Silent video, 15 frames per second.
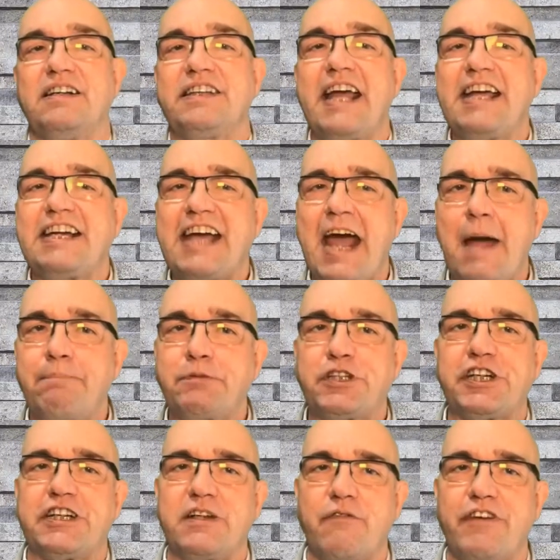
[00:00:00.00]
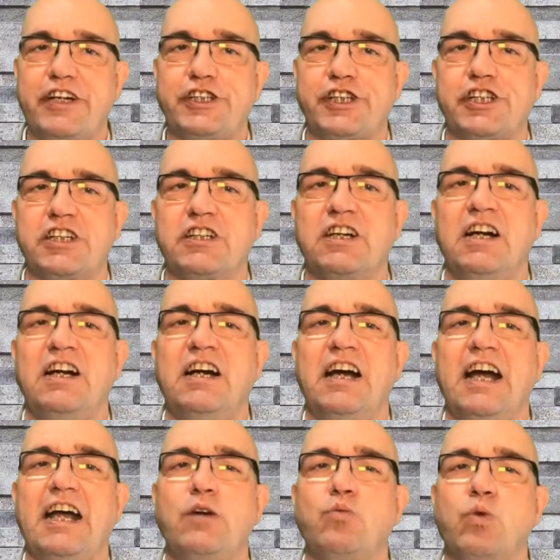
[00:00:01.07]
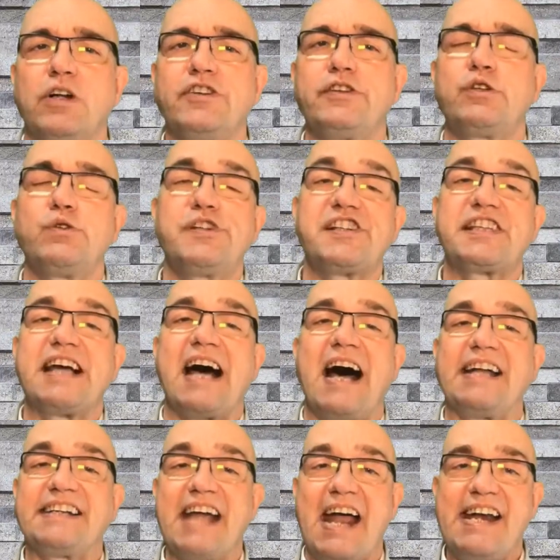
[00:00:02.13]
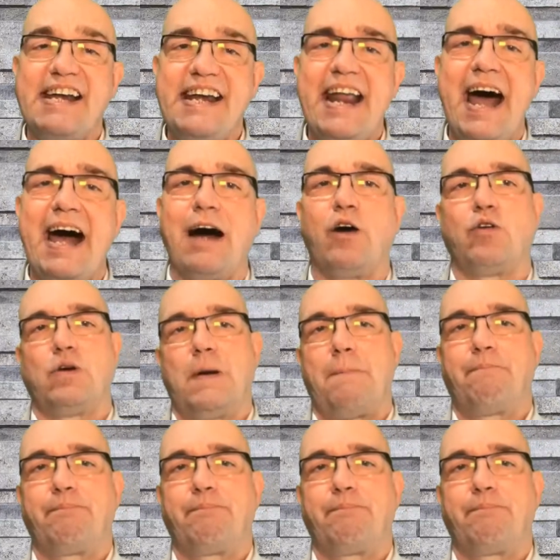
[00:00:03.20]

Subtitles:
They capture the vision and want to start now.